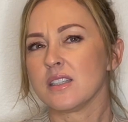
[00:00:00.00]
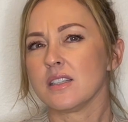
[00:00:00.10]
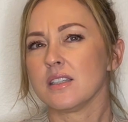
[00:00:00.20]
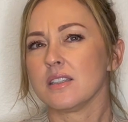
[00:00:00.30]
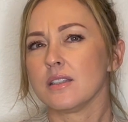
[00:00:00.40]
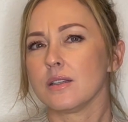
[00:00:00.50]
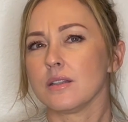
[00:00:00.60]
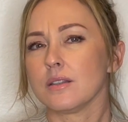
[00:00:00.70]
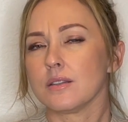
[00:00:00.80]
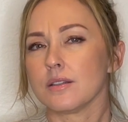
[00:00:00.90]

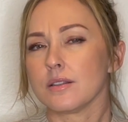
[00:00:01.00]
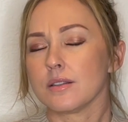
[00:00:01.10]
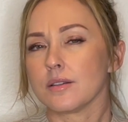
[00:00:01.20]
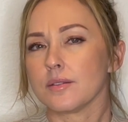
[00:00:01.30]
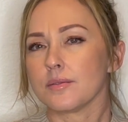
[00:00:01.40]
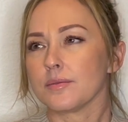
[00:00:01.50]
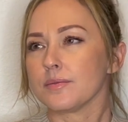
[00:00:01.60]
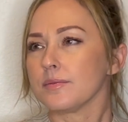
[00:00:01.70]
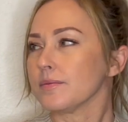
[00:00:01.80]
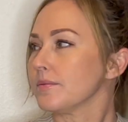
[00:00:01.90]

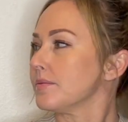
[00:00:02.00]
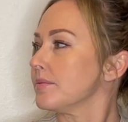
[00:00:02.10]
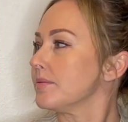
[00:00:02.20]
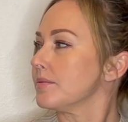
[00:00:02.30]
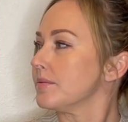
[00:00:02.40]
This person isn't speaking.